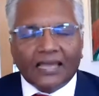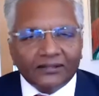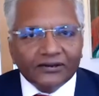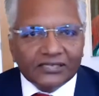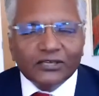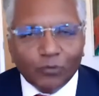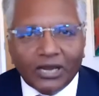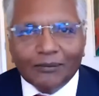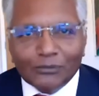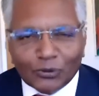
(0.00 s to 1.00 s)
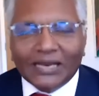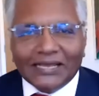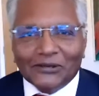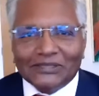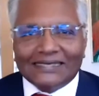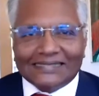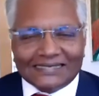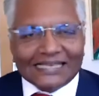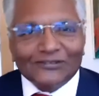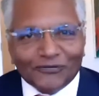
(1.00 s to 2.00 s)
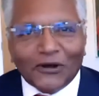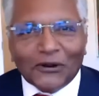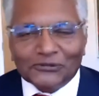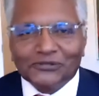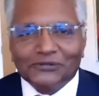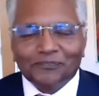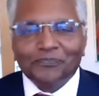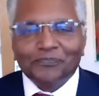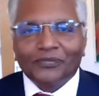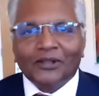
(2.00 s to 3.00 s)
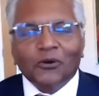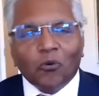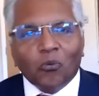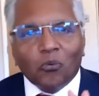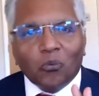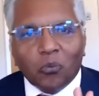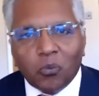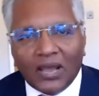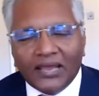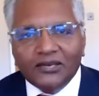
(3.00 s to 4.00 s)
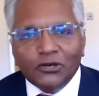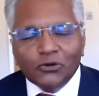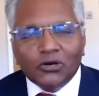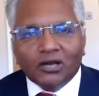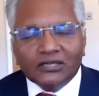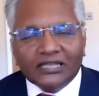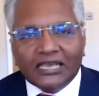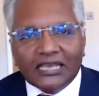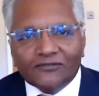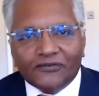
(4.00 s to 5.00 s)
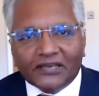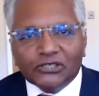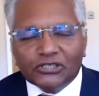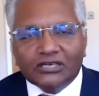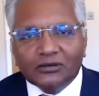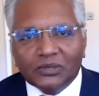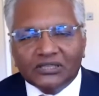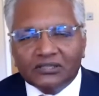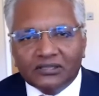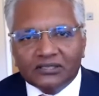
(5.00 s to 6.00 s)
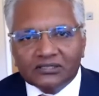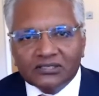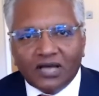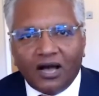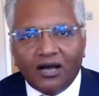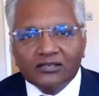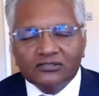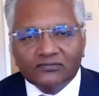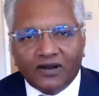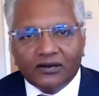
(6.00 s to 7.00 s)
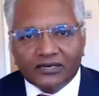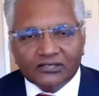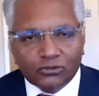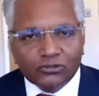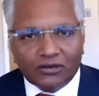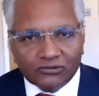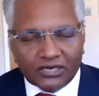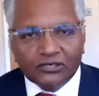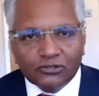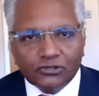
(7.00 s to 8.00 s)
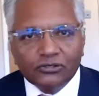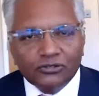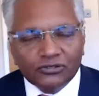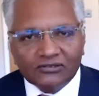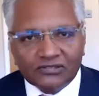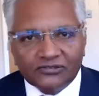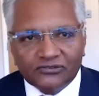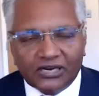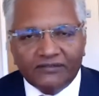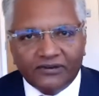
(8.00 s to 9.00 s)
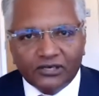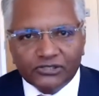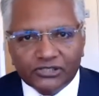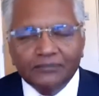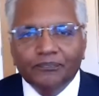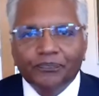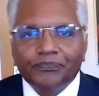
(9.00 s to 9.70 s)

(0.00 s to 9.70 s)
The reason why I'm dwelling on this is as follows. When you got the infection with the SARS virus 2002 2003 version,